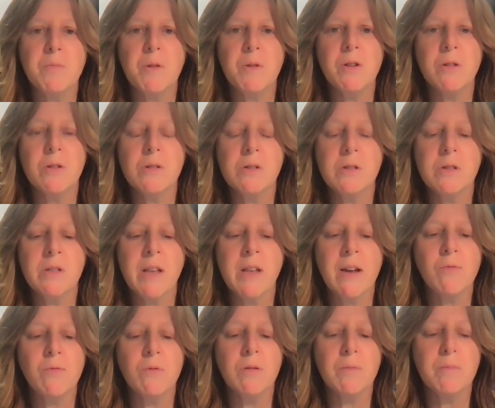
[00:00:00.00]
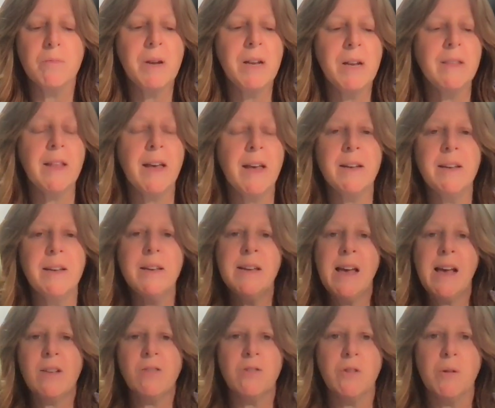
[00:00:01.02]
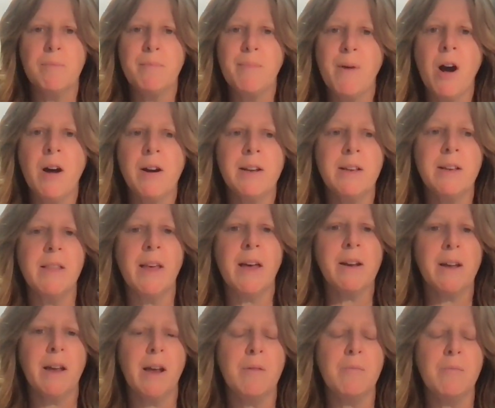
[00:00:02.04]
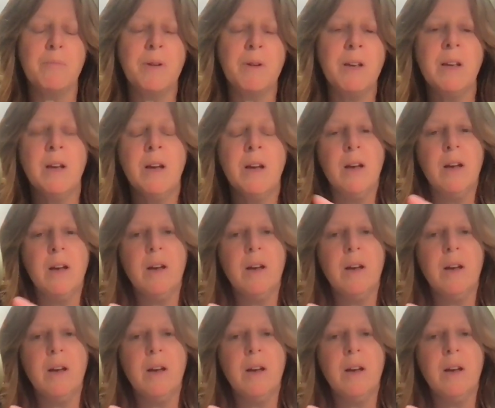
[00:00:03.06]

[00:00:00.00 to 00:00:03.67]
Because that would mean that he has a body that can be